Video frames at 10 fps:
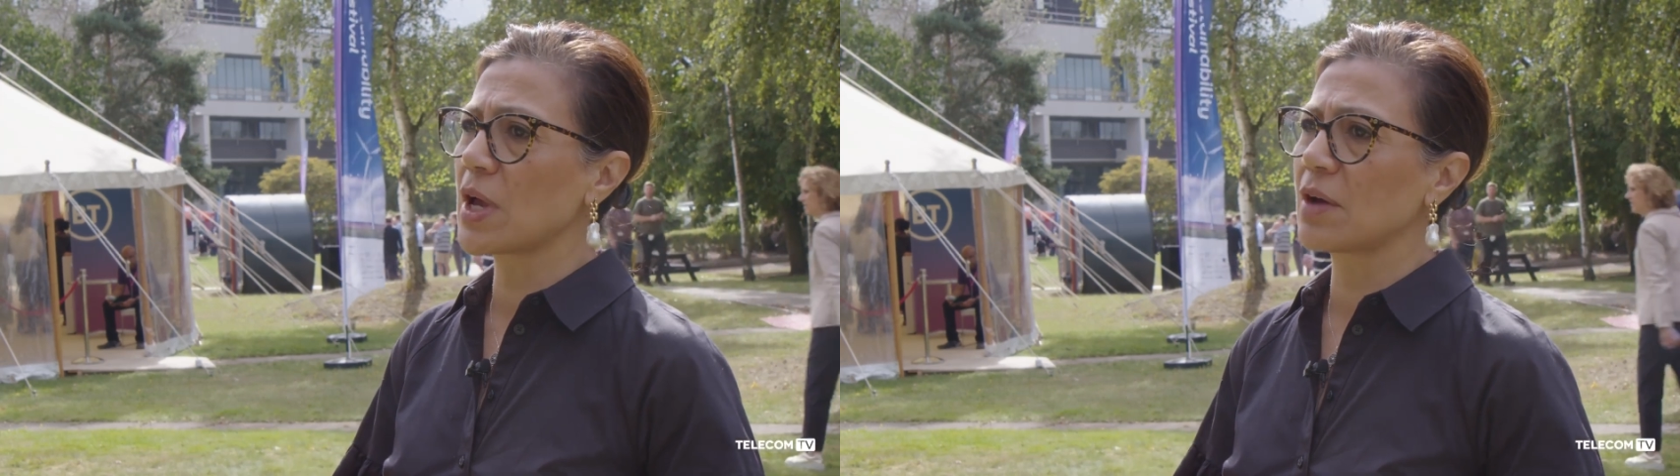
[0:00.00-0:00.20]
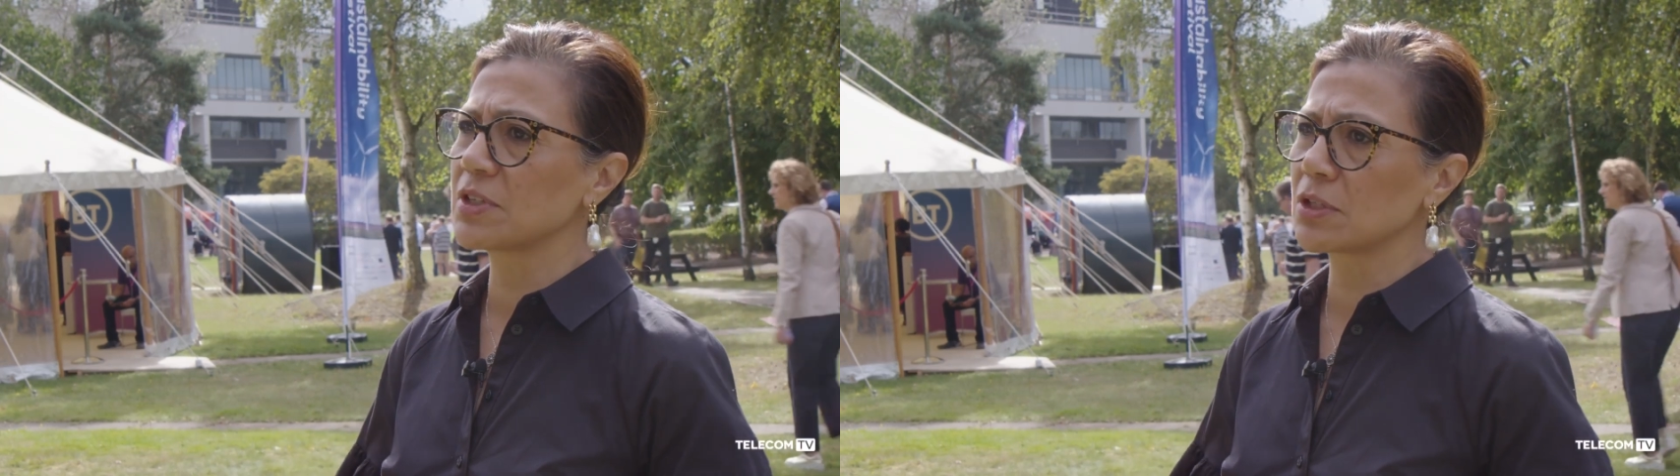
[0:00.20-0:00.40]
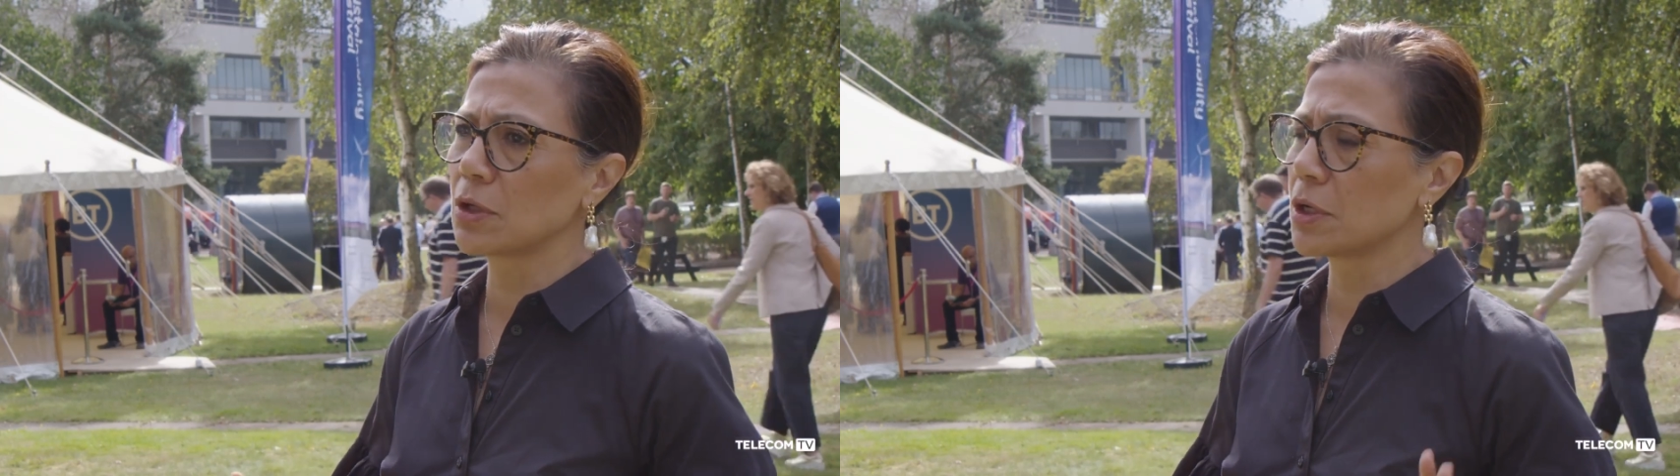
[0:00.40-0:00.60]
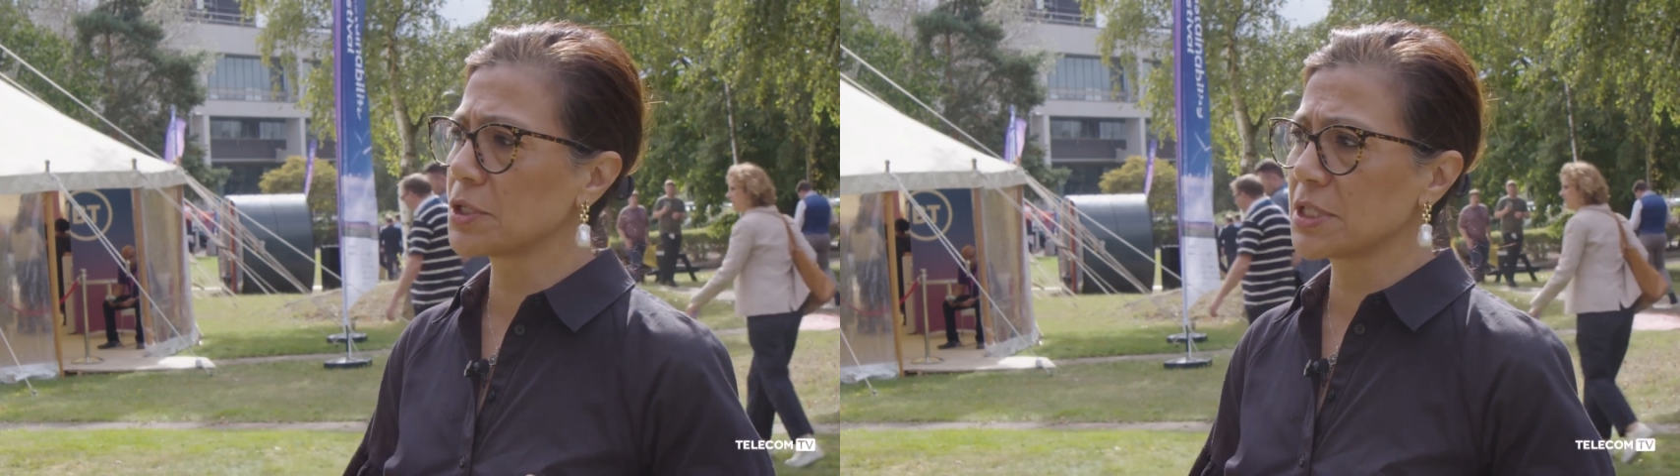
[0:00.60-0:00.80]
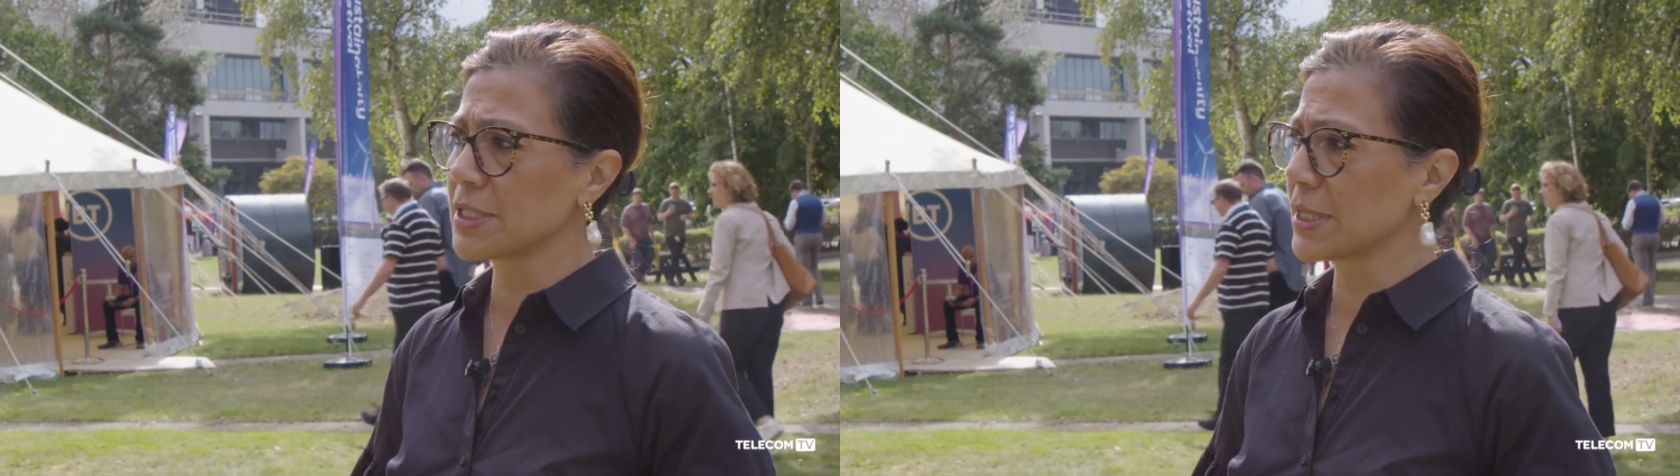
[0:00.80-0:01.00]
We have
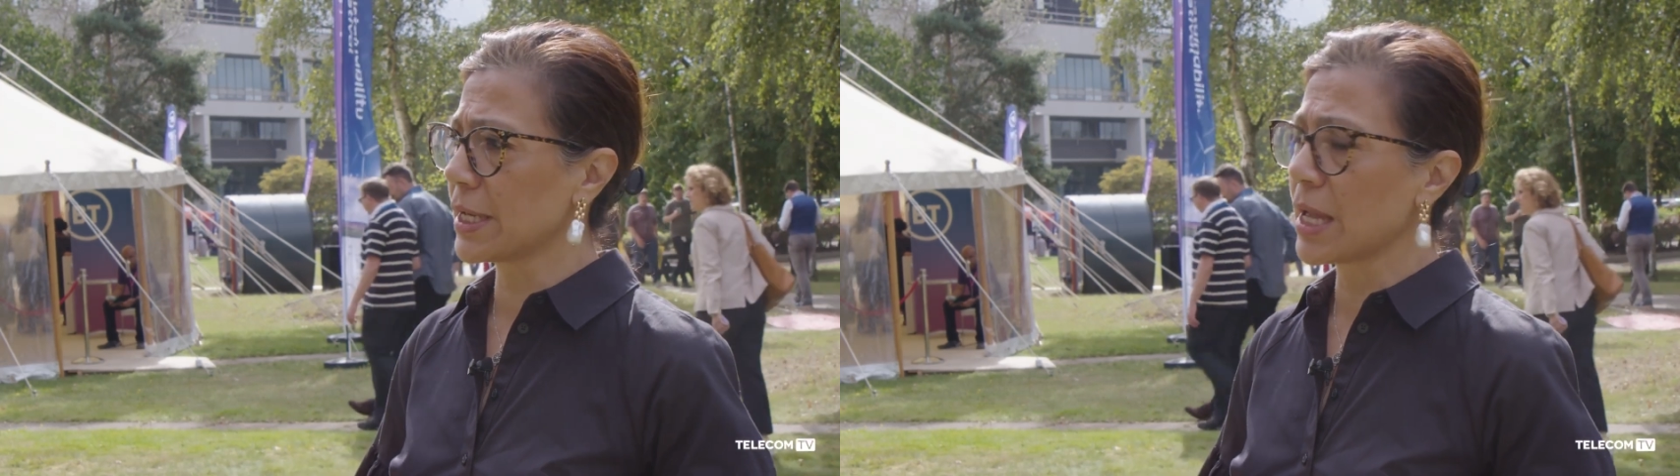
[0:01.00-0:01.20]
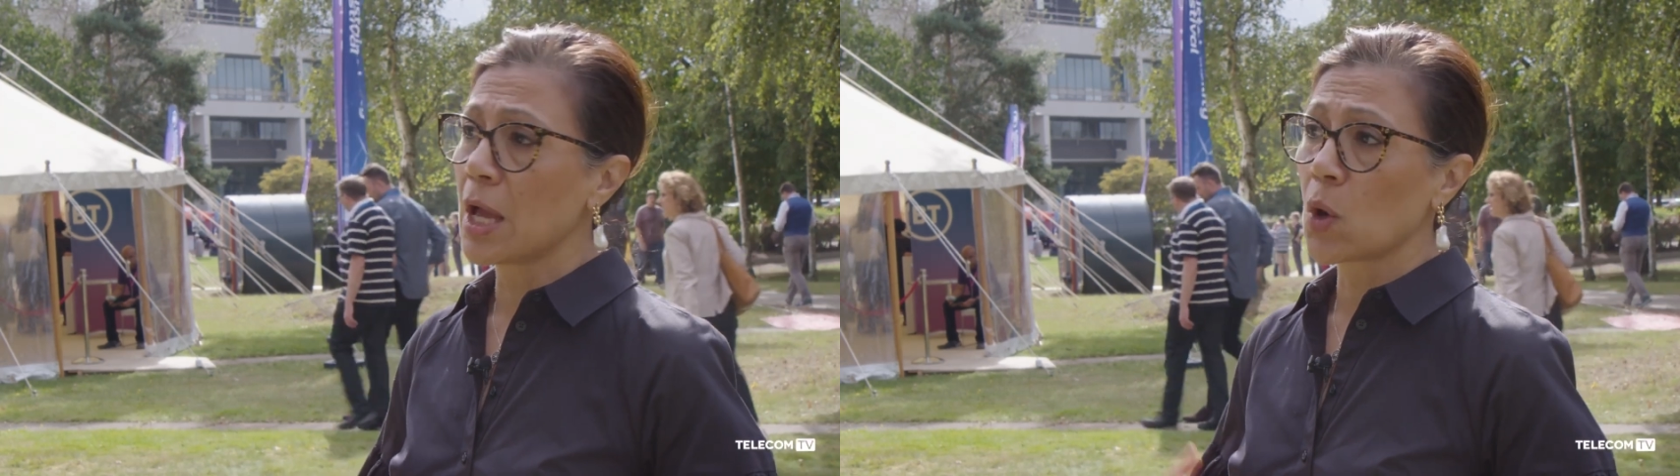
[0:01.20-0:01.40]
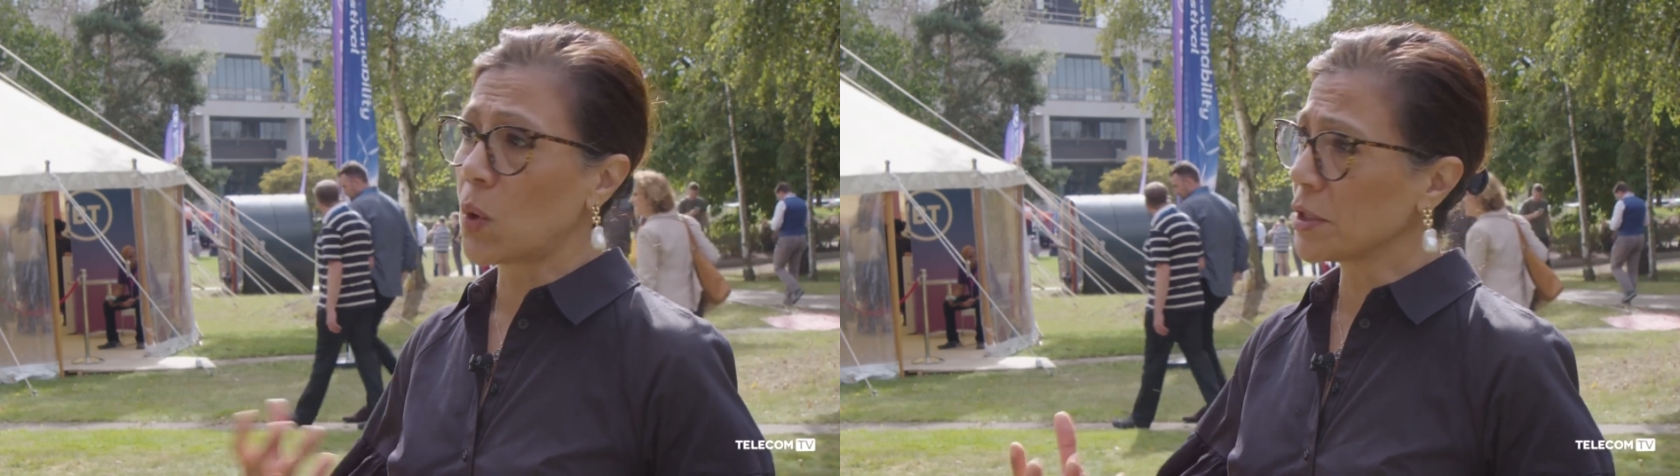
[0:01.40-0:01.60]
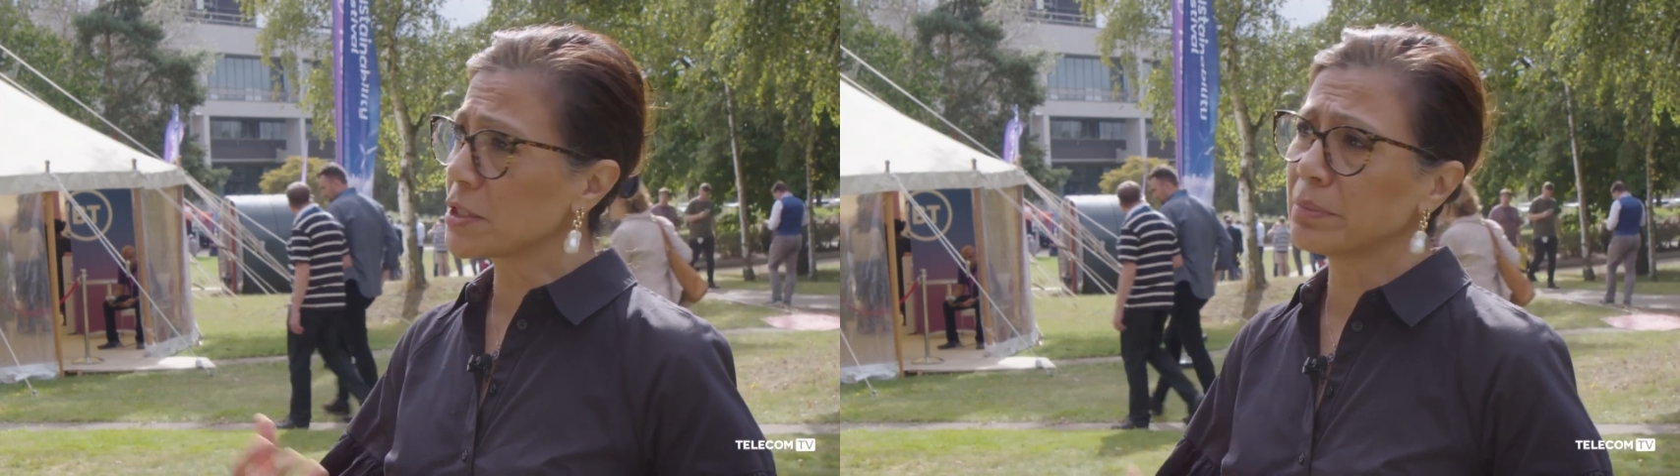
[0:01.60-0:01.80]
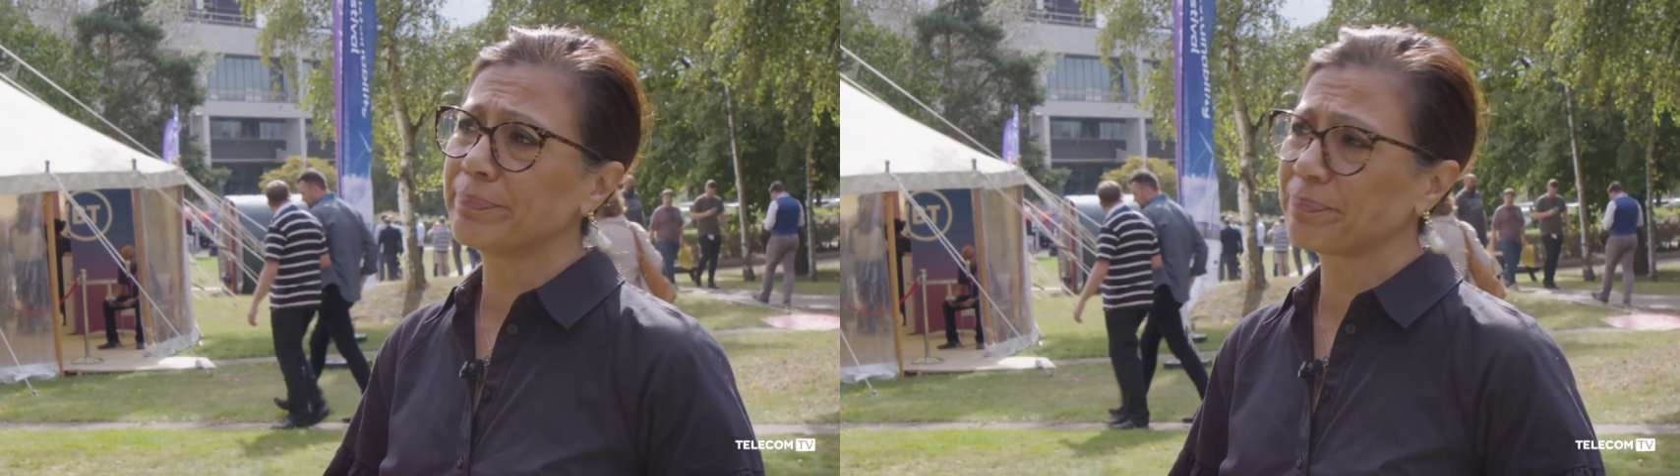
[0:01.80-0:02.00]
technologies like
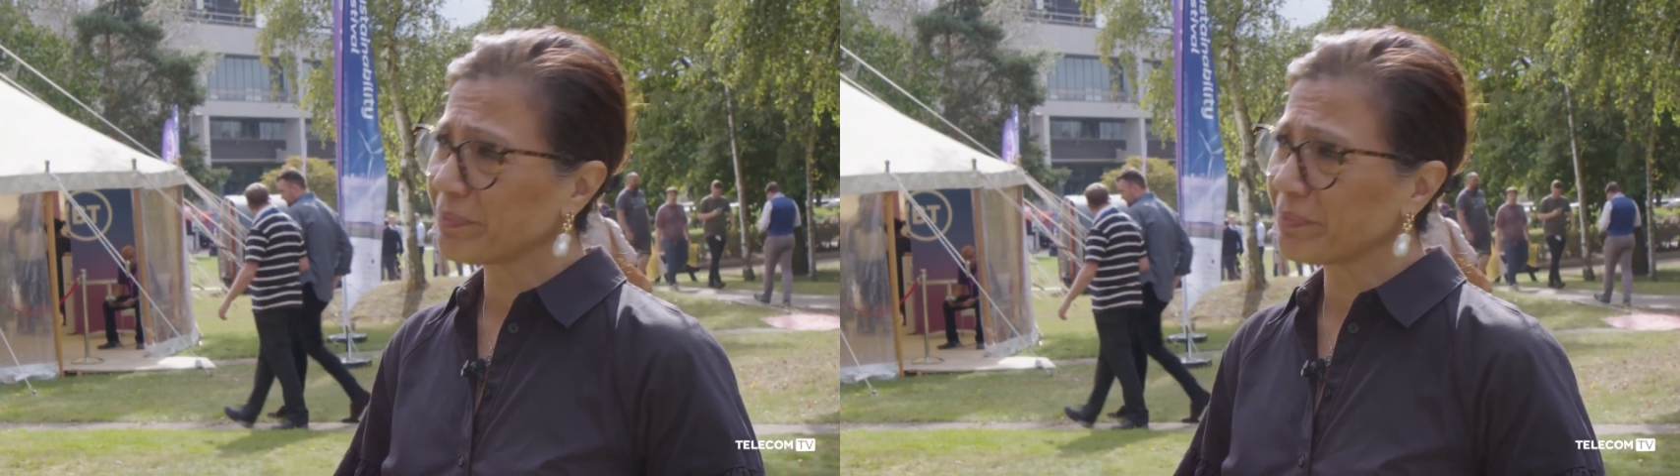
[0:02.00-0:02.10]
quantum